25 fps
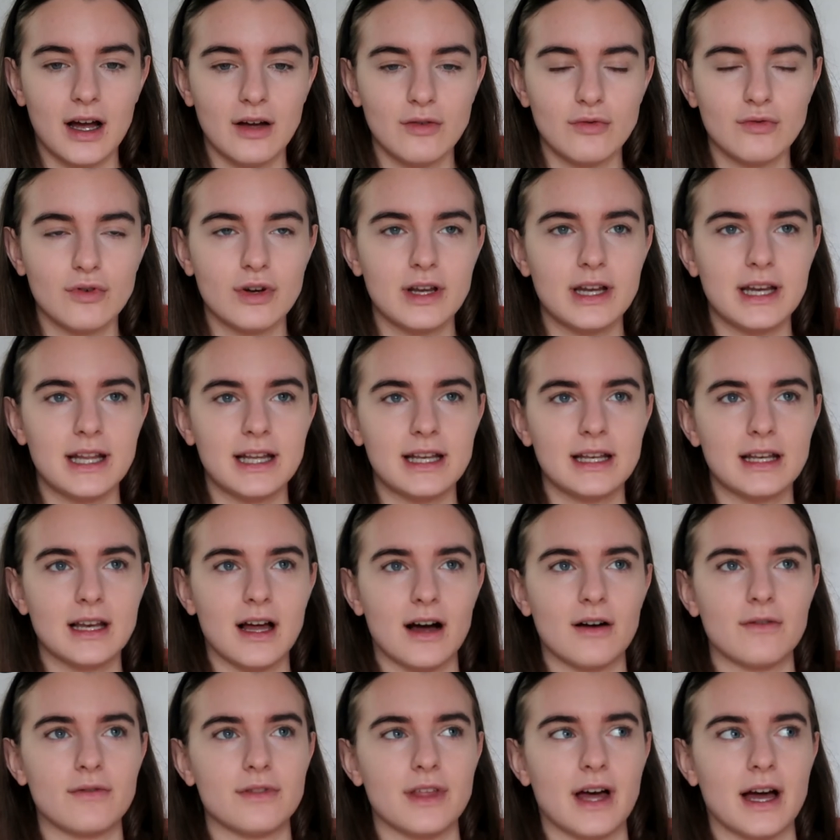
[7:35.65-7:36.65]
really
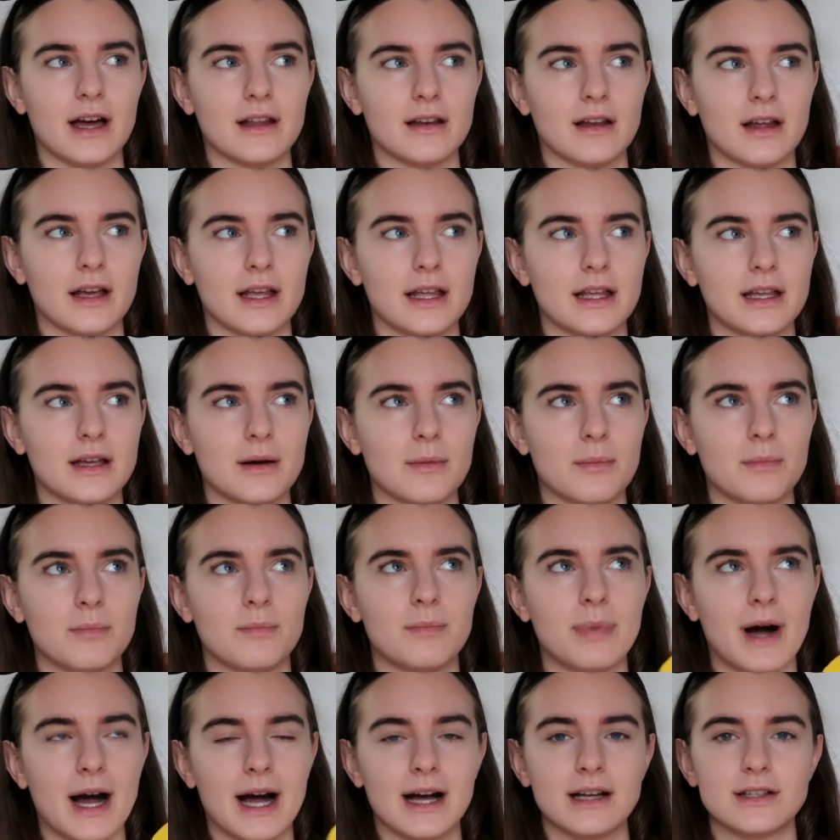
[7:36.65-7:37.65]
love that, like,
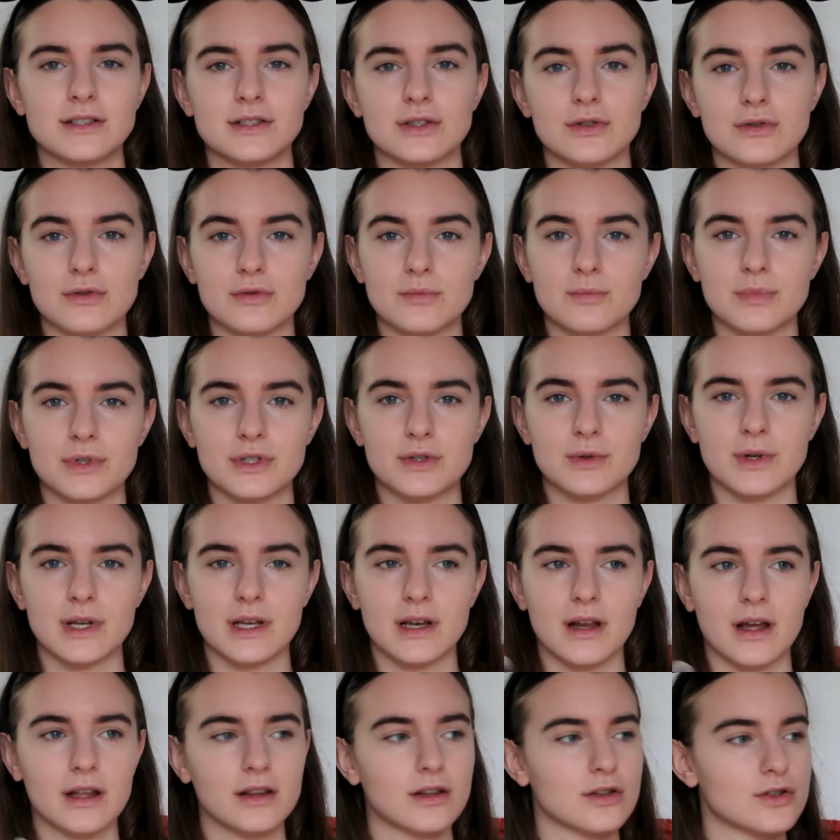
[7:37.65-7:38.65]
battle
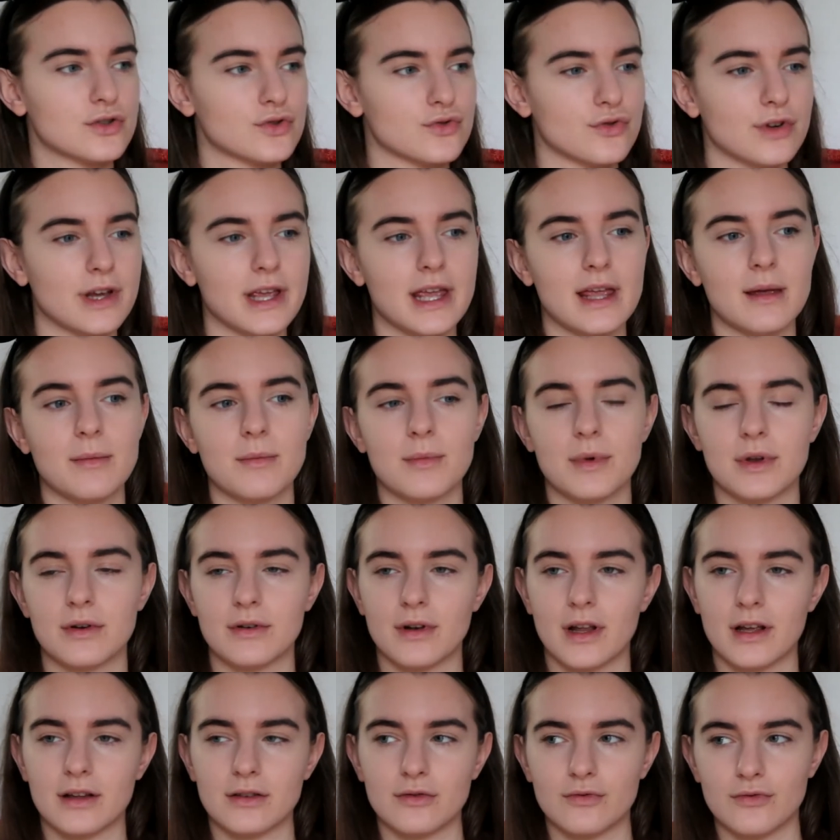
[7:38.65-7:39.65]
between, like, the dream
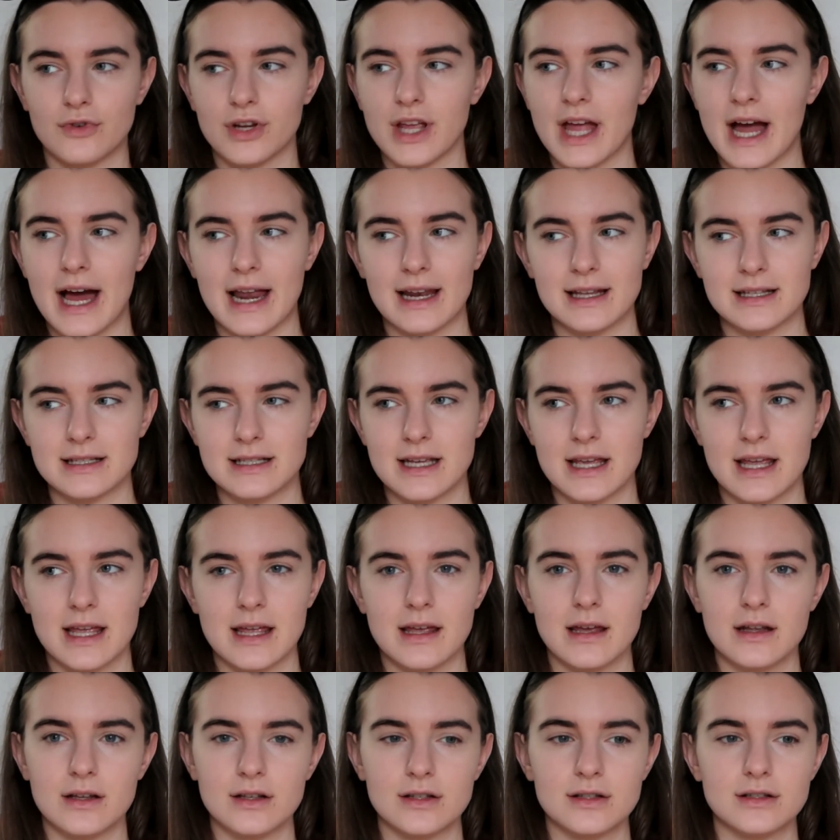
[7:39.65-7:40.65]
and, like, the
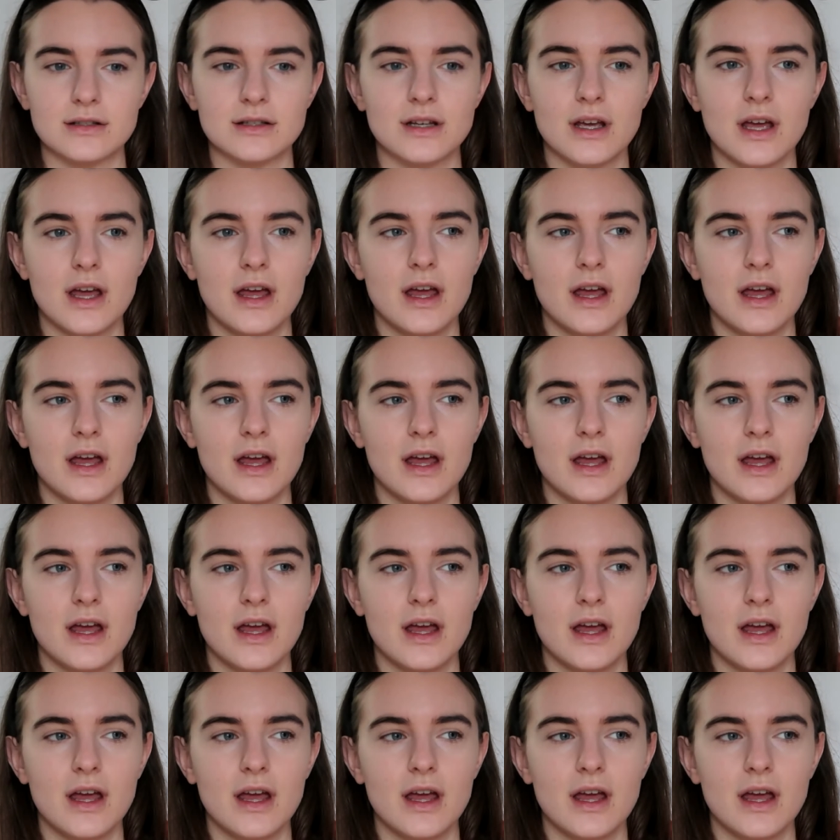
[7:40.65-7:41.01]
reality. And,